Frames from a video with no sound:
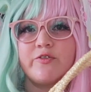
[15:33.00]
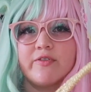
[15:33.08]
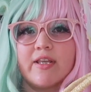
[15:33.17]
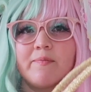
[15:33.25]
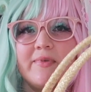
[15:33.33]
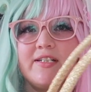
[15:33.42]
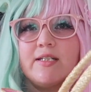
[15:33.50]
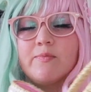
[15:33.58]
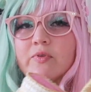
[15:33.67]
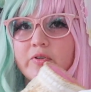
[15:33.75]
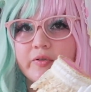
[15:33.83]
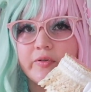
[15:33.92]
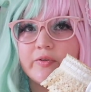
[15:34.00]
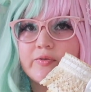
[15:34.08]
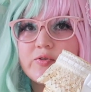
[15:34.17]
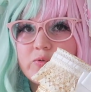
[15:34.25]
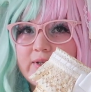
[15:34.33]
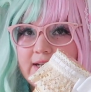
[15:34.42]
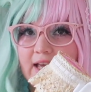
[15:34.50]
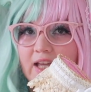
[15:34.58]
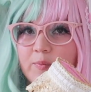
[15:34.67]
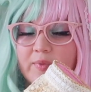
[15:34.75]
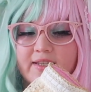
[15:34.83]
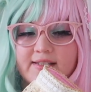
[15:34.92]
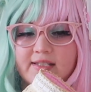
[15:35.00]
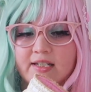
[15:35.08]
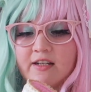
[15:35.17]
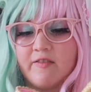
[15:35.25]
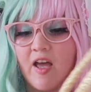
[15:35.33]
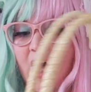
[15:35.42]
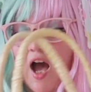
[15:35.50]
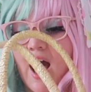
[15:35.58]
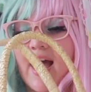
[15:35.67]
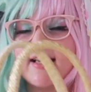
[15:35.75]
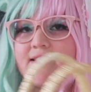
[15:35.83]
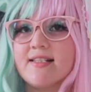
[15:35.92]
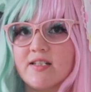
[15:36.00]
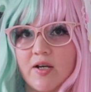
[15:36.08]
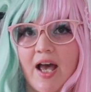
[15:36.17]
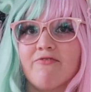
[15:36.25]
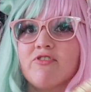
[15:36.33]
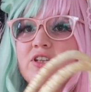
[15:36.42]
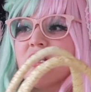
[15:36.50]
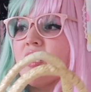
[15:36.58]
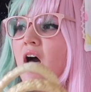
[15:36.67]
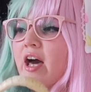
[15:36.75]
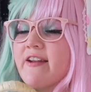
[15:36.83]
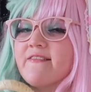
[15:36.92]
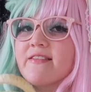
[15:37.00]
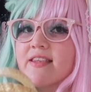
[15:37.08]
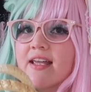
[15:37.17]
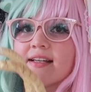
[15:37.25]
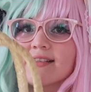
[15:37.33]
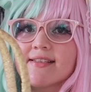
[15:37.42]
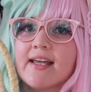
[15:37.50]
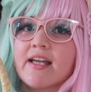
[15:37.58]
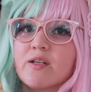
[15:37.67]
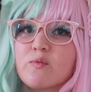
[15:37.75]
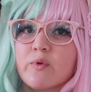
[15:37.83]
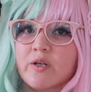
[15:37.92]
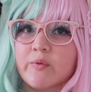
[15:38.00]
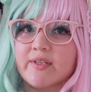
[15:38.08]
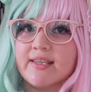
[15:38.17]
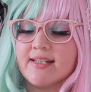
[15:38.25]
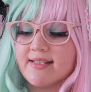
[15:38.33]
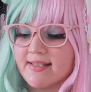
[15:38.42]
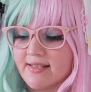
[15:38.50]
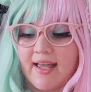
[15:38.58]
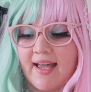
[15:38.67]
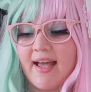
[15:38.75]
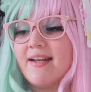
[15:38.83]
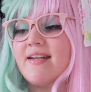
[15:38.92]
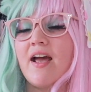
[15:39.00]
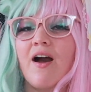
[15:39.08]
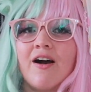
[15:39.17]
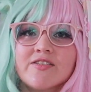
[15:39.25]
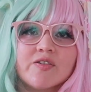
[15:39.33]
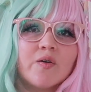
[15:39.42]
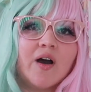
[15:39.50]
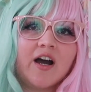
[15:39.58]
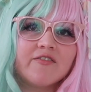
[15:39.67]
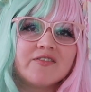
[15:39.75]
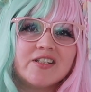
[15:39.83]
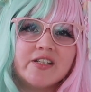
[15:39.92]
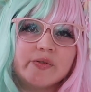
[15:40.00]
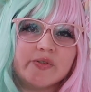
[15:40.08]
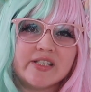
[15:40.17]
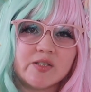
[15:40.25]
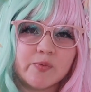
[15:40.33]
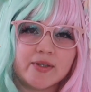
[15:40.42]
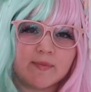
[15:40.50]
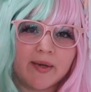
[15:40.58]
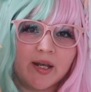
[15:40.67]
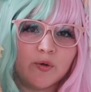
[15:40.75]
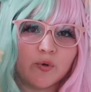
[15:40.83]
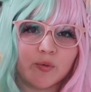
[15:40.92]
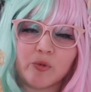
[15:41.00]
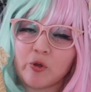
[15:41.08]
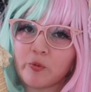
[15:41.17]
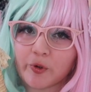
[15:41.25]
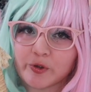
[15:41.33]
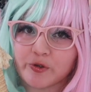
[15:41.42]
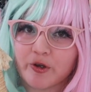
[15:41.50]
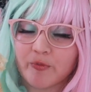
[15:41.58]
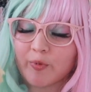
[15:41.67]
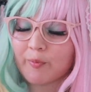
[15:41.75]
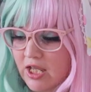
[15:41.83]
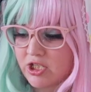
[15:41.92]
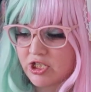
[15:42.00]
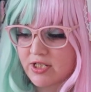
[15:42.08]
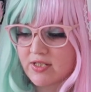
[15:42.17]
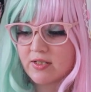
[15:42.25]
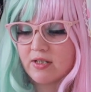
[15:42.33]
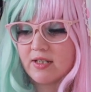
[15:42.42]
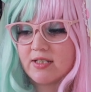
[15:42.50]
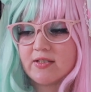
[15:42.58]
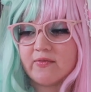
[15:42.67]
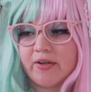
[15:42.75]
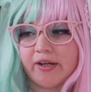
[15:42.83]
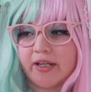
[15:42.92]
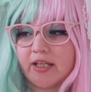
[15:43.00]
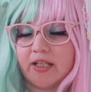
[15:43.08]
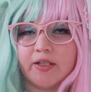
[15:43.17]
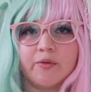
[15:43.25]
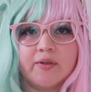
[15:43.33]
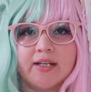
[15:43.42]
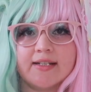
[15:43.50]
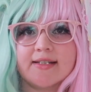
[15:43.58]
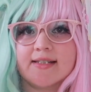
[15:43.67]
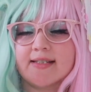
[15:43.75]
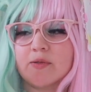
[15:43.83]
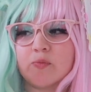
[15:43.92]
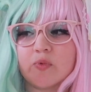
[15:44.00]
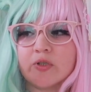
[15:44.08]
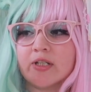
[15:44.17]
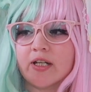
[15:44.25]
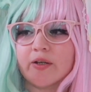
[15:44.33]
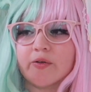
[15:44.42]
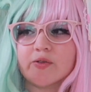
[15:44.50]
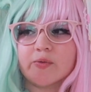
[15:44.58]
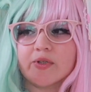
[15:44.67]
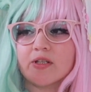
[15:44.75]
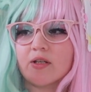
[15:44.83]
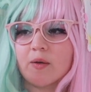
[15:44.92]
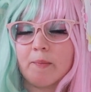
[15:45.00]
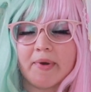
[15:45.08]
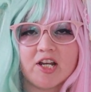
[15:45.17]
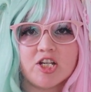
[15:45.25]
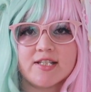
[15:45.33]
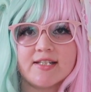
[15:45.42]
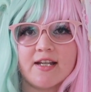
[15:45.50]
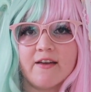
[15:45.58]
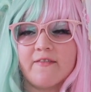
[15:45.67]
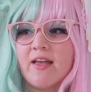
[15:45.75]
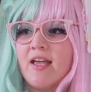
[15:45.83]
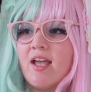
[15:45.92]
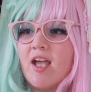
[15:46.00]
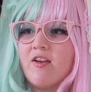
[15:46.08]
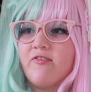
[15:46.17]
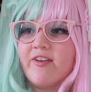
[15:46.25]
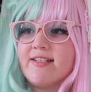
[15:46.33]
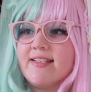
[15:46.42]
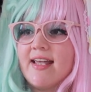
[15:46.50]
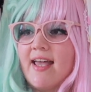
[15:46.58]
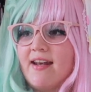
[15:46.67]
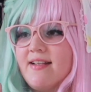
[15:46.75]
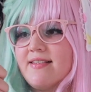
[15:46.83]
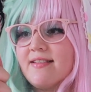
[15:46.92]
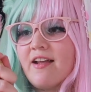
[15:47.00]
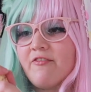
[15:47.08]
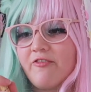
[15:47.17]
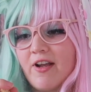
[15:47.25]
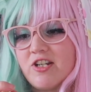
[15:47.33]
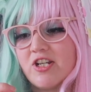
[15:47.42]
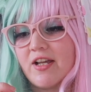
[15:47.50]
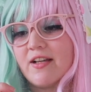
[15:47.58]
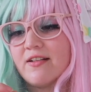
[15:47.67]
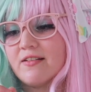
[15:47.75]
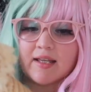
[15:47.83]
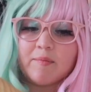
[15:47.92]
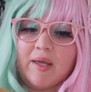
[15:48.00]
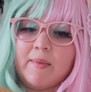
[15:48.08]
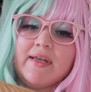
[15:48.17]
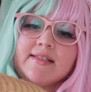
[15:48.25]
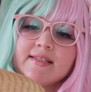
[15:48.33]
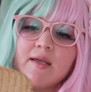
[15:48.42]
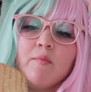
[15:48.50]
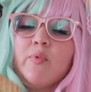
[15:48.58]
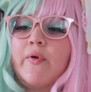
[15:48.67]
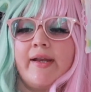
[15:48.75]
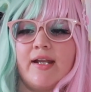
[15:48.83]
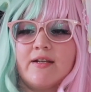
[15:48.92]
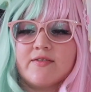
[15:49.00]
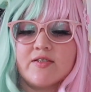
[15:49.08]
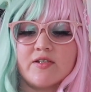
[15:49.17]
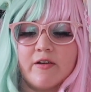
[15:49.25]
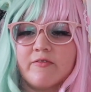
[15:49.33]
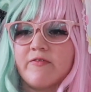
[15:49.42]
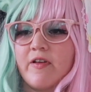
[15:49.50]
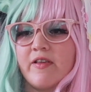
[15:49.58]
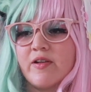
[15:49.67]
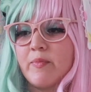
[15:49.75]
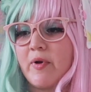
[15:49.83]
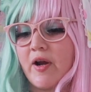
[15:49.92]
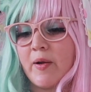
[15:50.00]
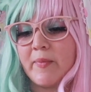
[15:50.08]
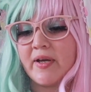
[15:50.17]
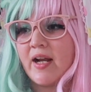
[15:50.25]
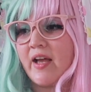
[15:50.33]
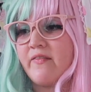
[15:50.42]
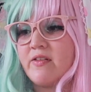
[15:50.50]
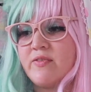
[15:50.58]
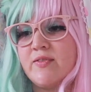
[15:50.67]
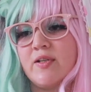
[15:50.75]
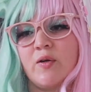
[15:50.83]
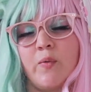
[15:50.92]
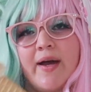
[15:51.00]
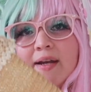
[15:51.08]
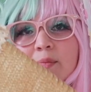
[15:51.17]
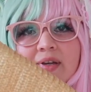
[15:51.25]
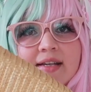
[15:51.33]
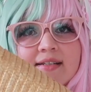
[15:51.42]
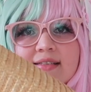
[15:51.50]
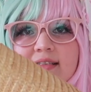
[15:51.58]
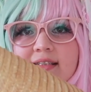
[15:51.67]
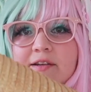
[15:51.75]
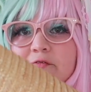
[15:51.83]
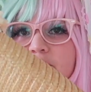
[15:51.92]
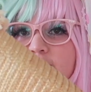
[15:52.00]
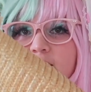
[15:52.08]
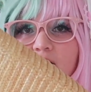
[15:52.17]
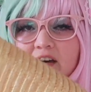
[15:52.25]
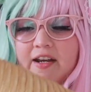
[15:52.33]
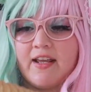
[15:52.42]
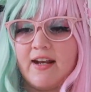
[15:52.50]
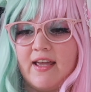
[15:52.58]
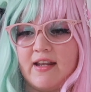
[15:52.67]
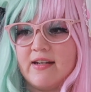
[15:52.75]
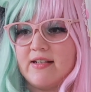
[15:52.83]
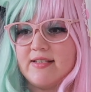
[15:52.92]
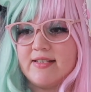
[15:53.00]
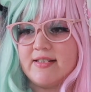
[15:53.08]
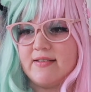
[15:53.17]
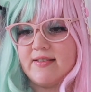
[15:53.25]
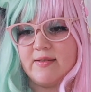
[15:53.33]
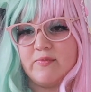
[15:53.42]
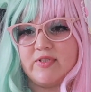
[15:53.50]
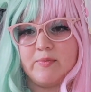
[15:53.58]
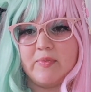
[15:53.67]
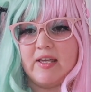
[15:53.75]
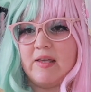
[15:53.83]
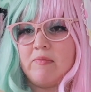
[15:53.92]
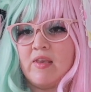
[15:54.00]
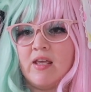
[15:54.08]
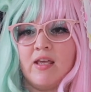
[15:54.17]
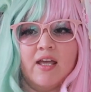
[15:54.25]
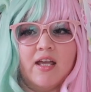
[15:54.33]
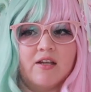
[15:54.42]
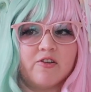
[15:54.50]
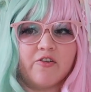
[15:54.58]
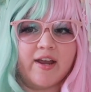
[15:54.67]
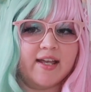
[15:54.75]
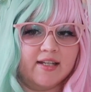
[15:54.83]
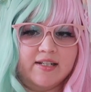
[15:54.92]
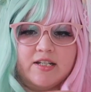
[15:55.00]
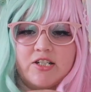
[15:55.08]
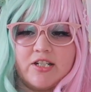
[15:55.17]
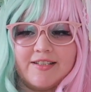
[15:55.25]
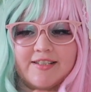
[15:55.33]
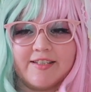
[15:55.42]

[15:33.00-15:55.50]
with like my typical sweet AP stuff, I still have a lot of things that can work with this. And I also often use this with my normal wardrobe. It's very cute, it's simple, it goes with a bunch of stuff, it fits, and it's not fragile. Like, maybe at some point it'll start falling apart, but I've used it quite a bit since I first got it and it still seems to be in great condition.